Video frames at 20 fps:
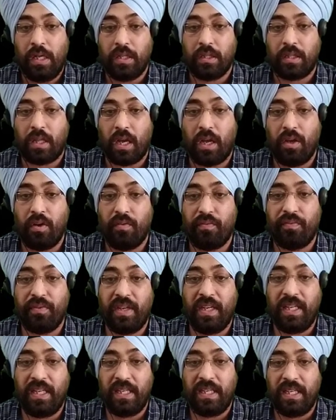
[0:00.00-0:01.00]

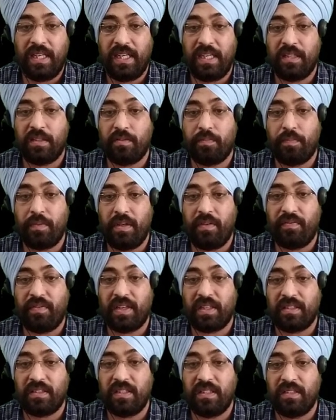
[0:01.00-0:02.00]
Thiophene, its
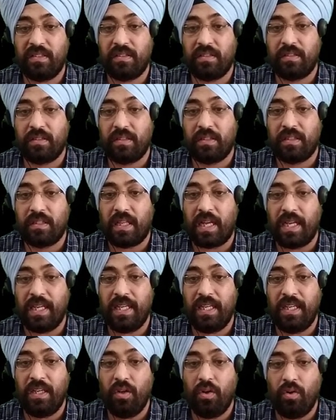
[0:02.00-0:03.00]
prefix is
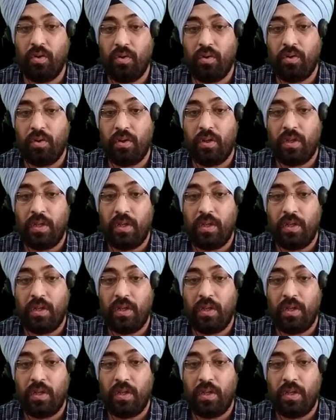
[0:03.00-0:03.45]
thieno.